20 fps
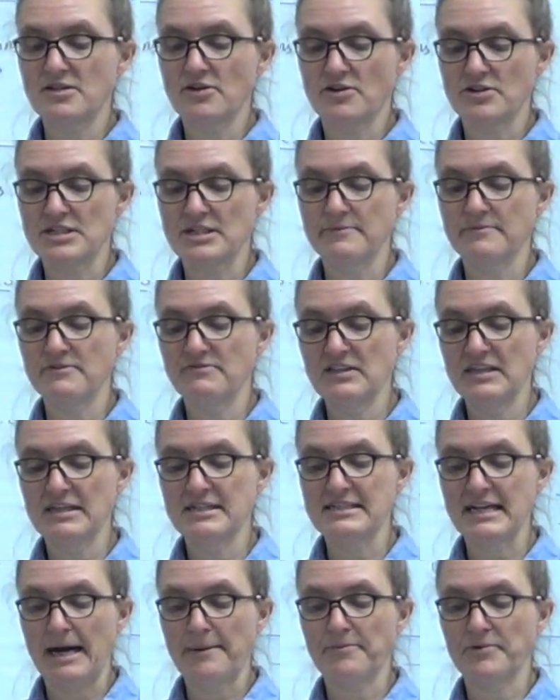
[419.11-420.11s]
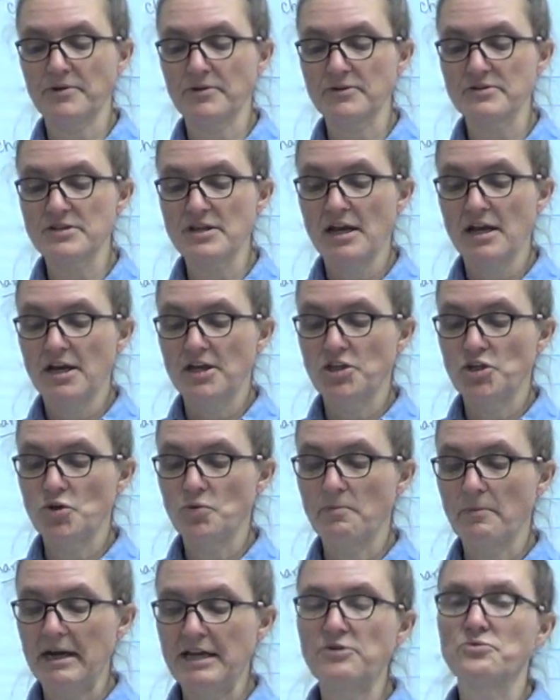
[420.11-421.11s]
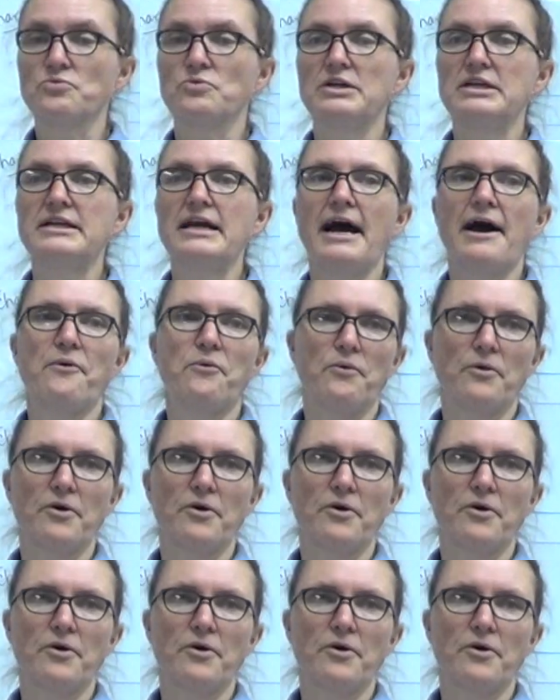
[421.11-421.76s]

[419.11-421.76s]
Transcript: are some of the examples you might read at